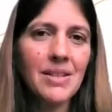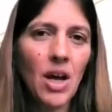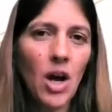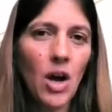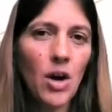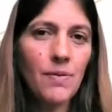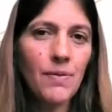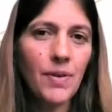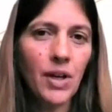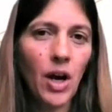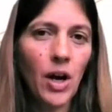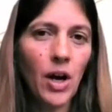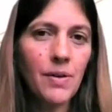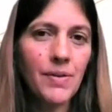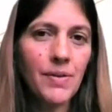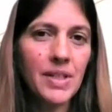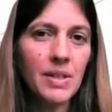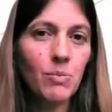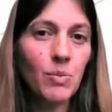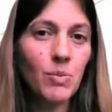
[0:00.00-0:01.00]
over
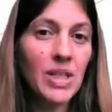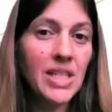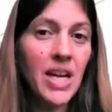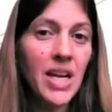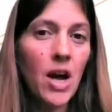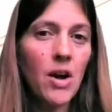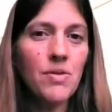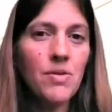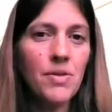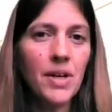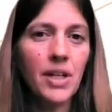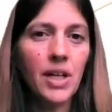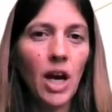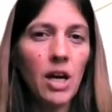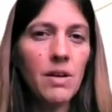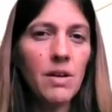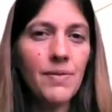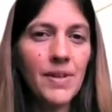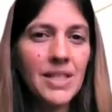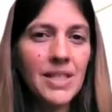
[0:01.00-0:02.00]
COVID, and we know that
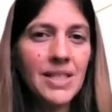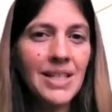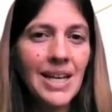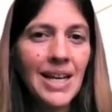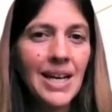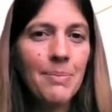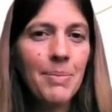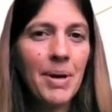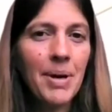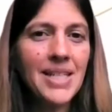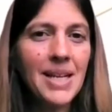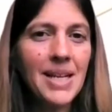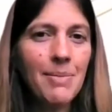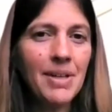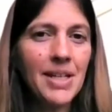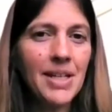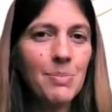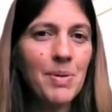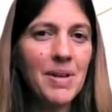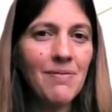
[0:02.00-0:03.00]
COVID
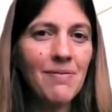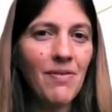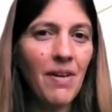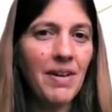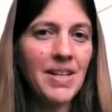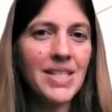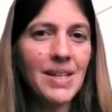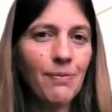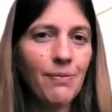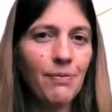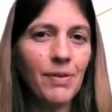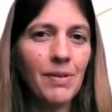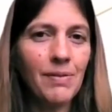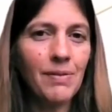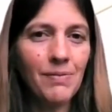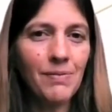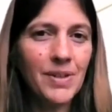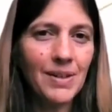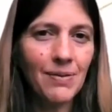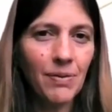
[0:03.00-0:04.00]
pandemic has been very different
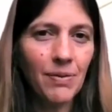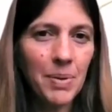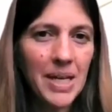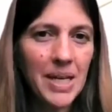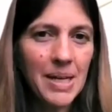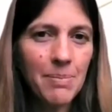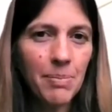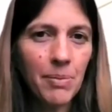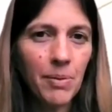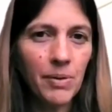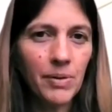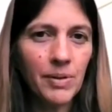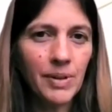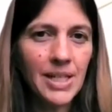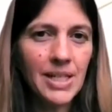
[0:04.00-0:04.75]
for different people.